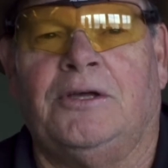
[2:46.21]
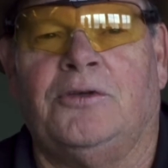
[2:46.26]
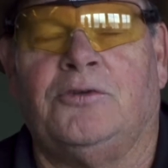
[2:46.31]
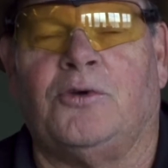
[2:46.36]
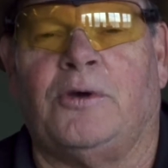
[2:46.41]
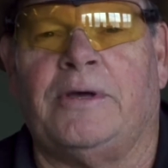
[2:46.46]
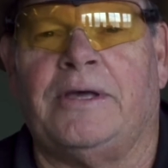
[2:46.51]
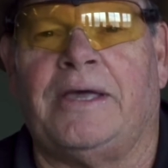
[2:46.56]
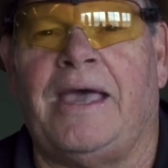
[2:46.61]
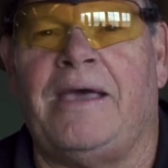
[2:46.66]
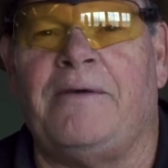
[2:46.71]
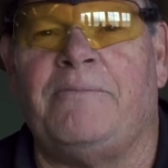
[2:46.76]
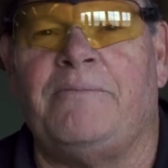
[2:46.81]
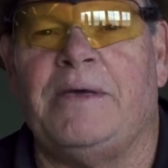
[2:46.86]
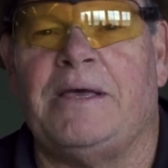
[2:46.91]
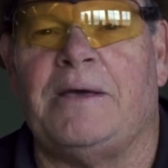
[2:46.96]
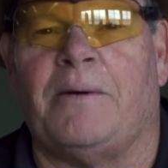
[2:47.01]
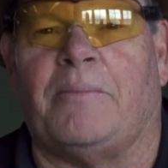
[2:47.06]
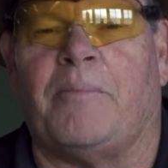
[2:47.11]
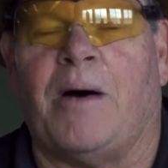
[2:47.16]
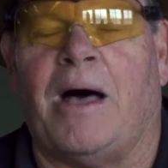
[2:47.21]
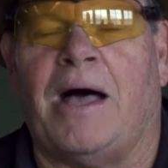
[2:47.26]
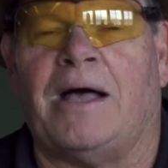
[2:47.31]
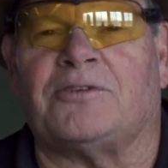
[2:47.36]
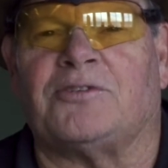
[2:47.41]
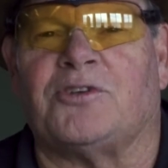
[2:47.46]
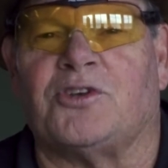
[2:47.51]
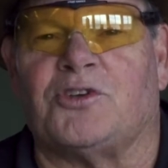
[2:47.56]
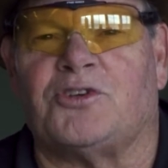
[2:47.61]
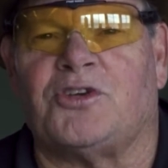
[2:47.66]
So he gave me a
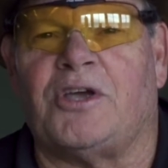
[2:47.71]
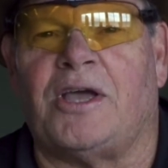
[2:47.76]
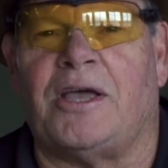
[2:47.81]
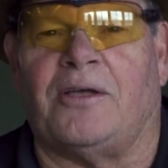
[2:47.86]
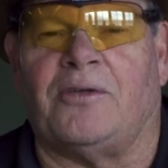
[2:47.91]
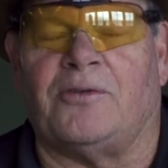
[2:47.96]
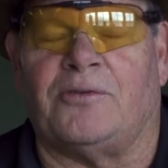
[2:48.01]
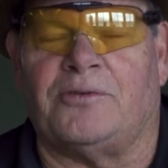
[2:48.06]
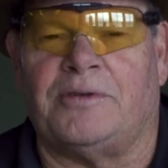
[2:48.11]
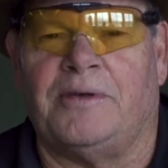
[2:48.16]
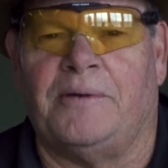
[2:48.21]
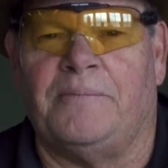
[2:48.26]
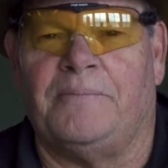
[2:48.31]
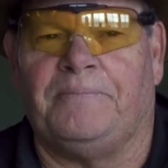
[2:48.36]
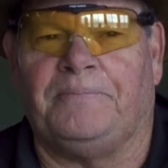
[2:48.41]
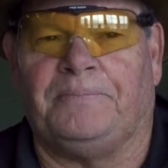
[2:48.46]
box of shells,